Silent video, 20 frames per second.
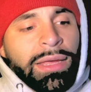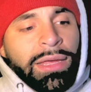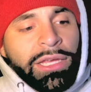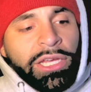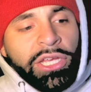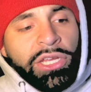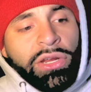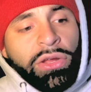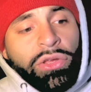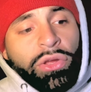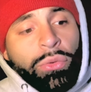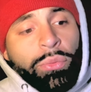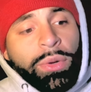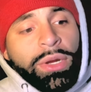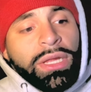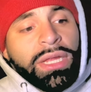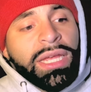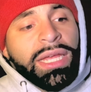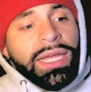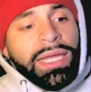You know, you're
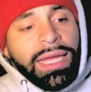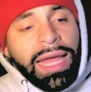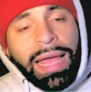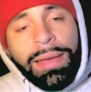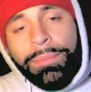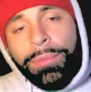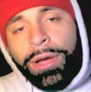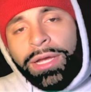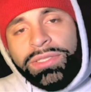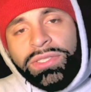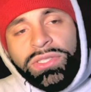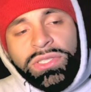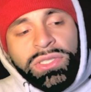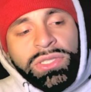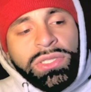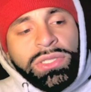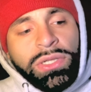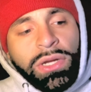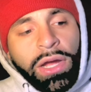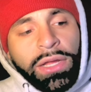really a
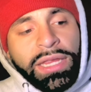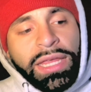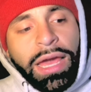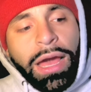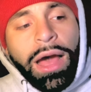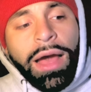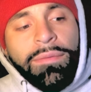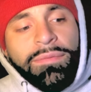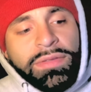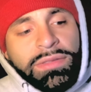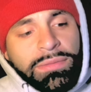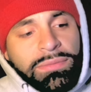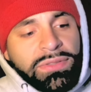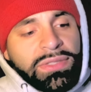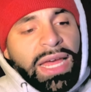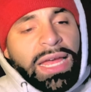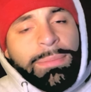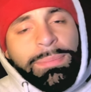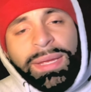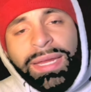monster on the offensive
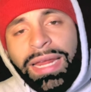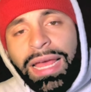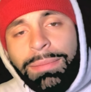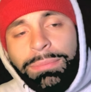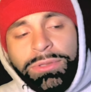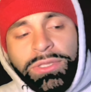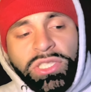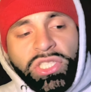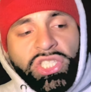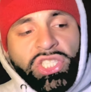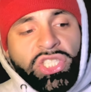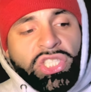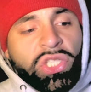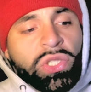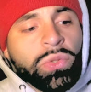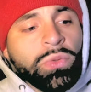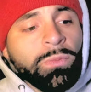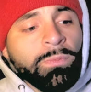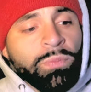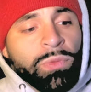side, being able to
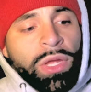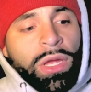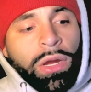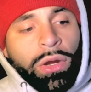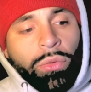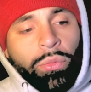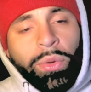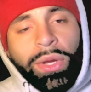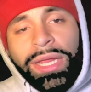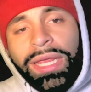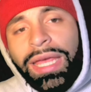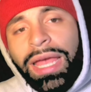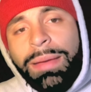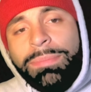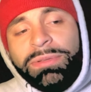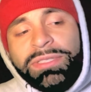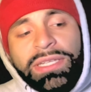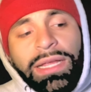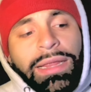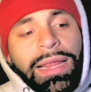shoot, really able
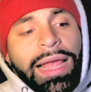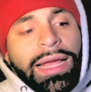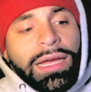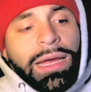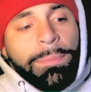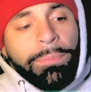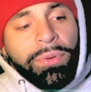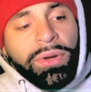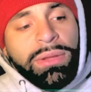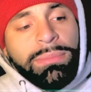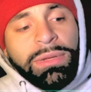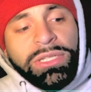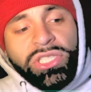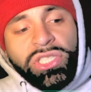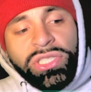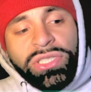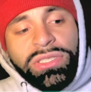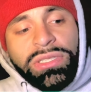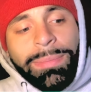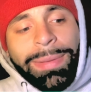to lock up pretty much
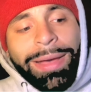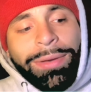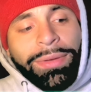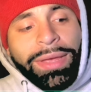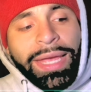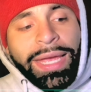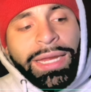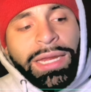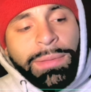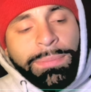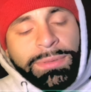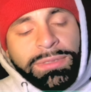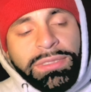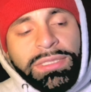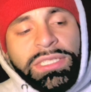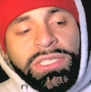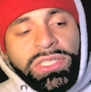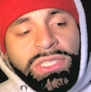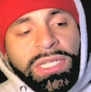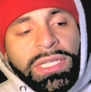just about any
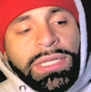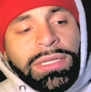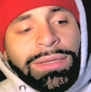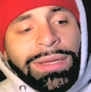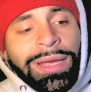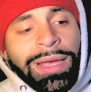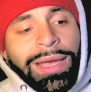position.